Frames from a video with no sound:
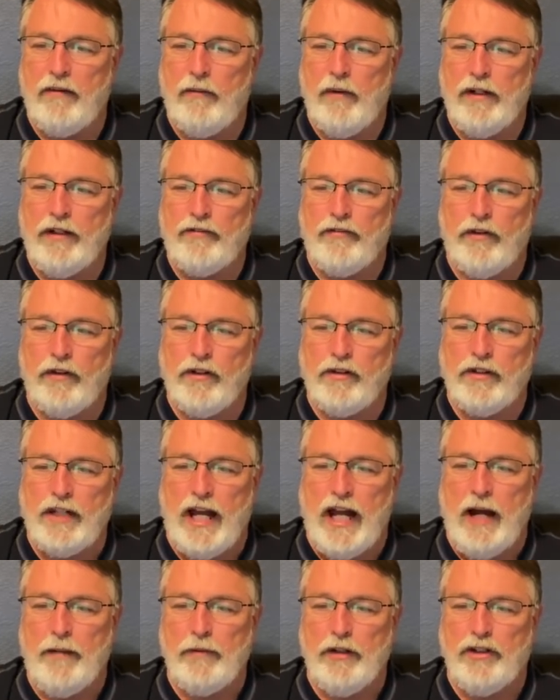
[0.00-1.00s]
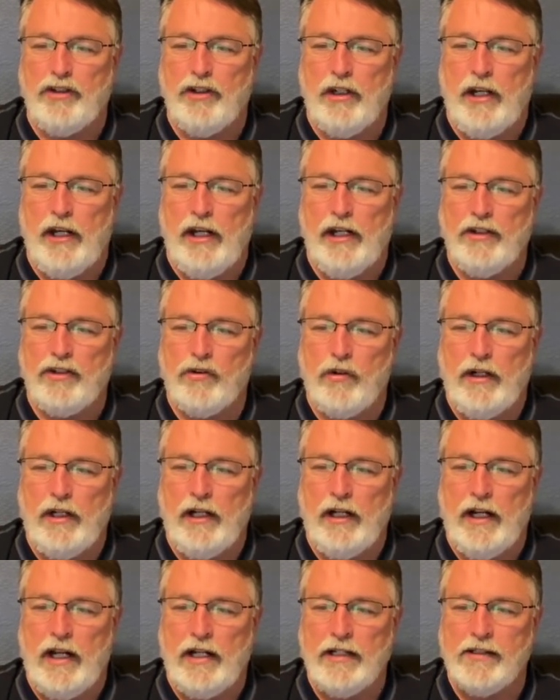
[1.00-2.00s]
and waits for the time to change so he
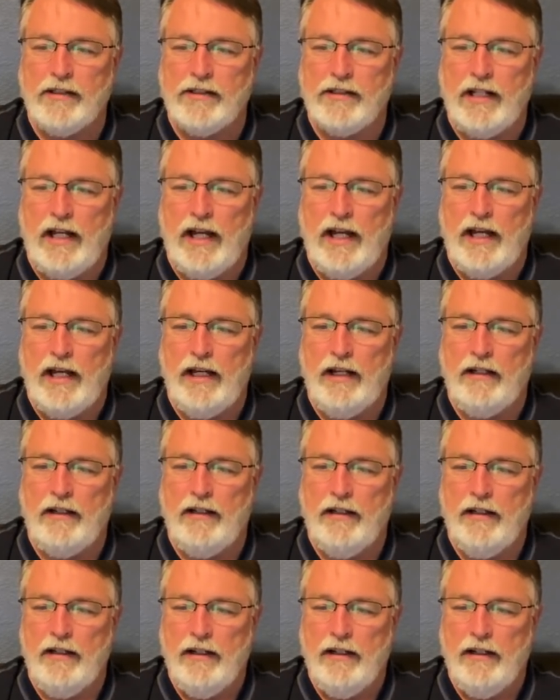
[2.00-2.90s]
get outside.